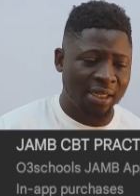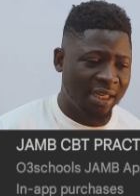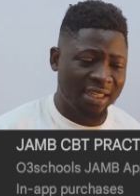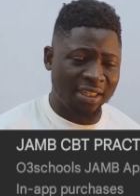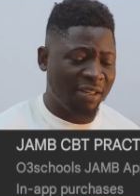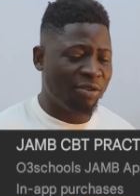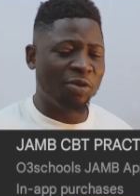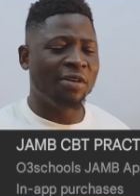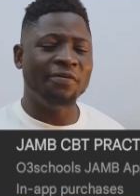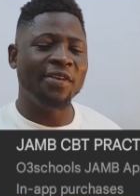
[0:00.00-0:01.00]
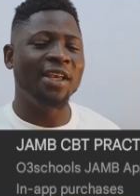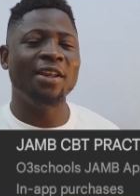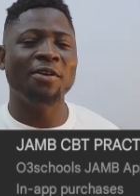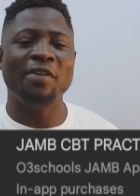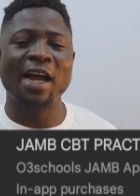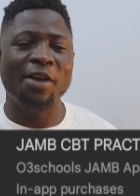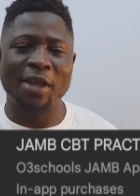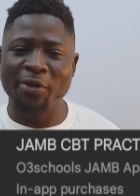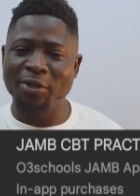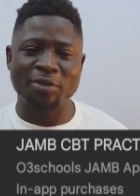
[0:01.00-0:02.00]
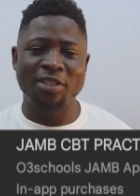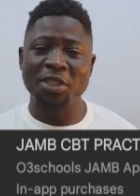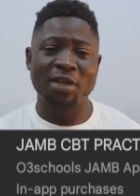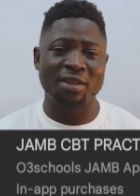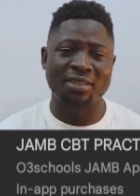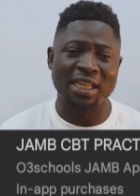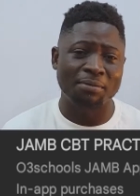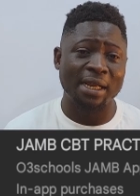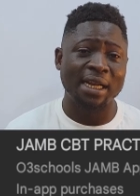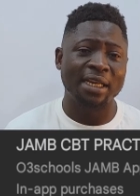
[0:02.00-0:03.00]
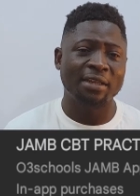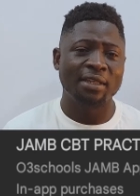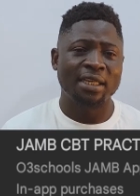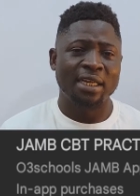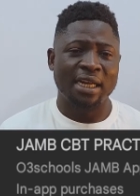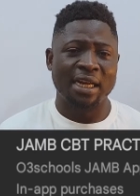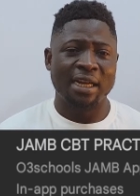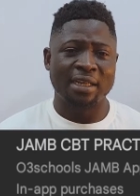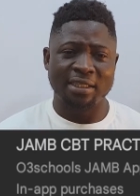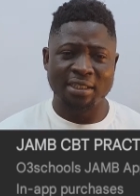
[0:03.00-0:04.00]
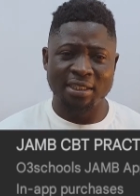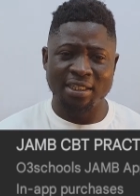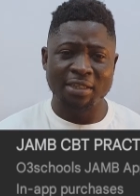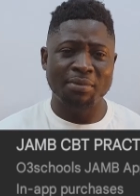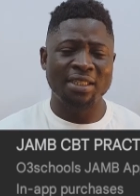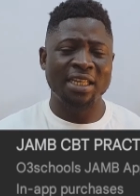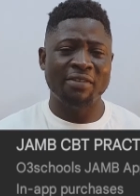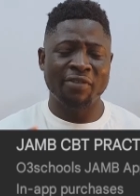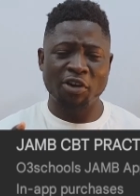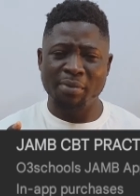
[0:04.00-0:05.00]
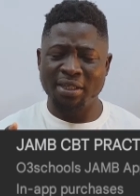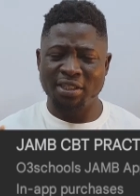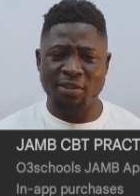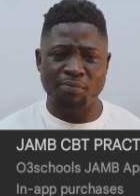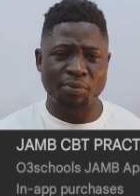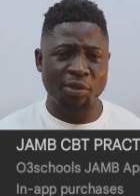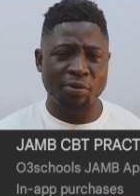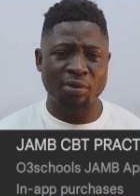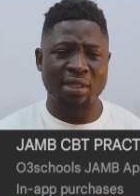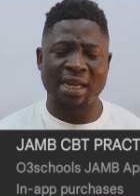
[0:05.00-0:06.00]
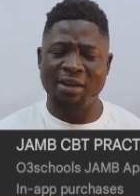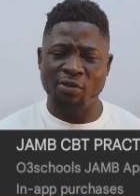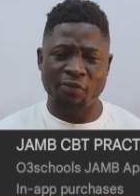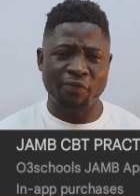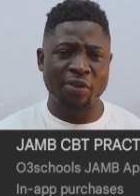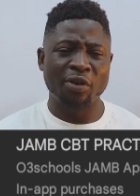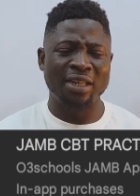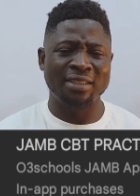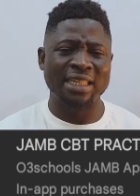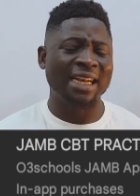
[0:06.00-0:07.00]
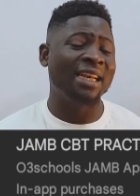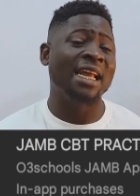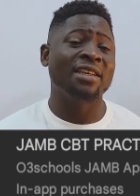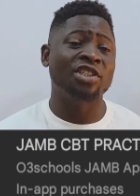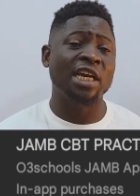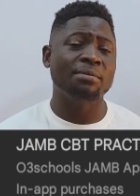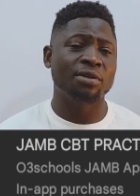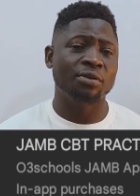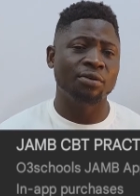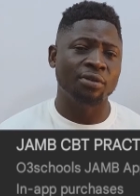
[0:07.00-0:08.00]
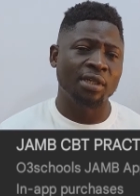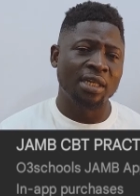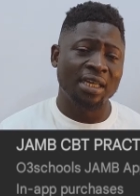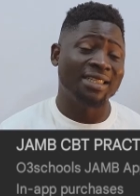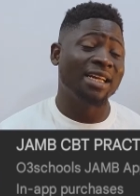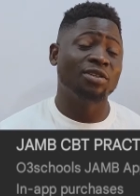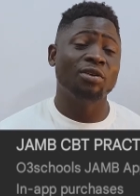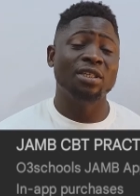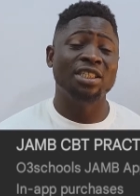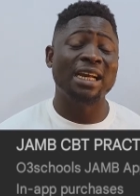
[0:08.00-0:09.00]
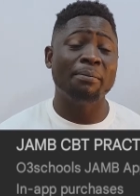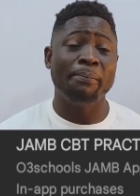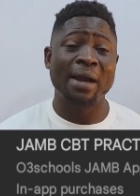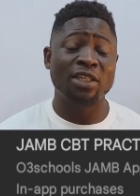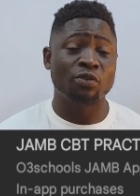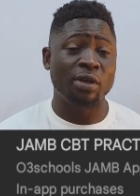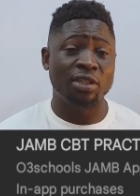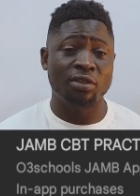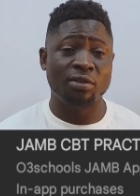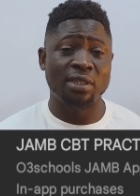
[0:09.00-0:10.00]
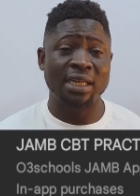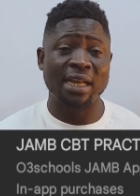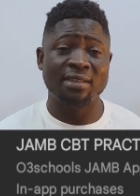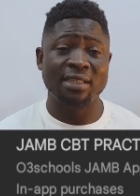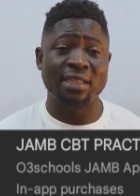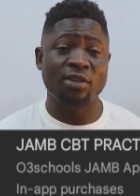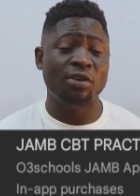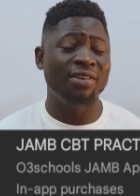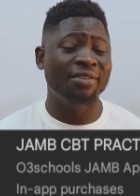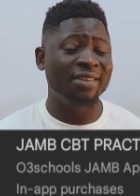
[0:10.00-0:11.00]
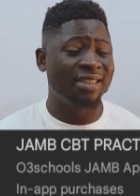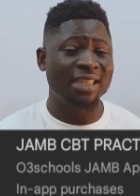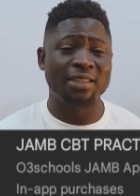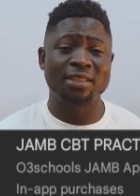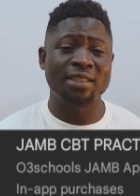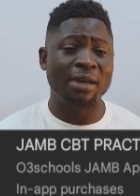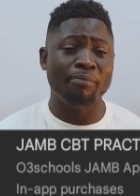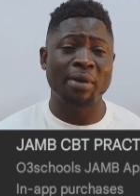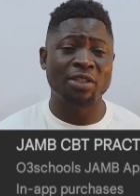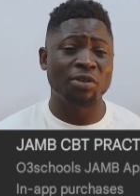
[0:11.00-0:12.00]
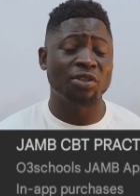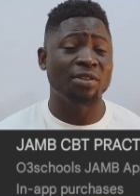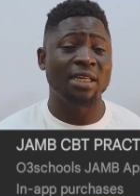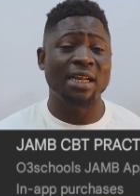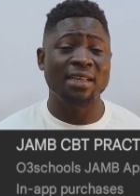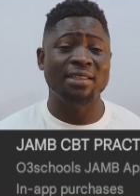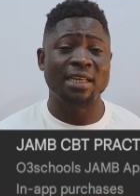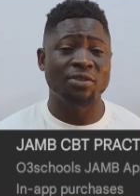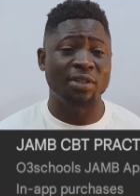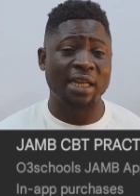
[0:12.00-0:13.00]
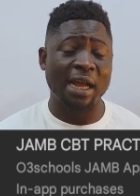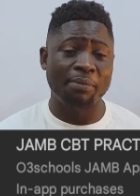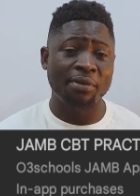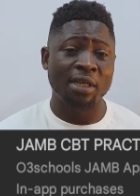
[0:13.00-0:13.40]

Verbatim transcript: It gives you a feel of how you are going to see your exam that day uh, the, the CBT environment is built and configured exactly like JAMB's own. It has all the JAMB past questions and answers, all the recent JAMB Pass questions and answers on the app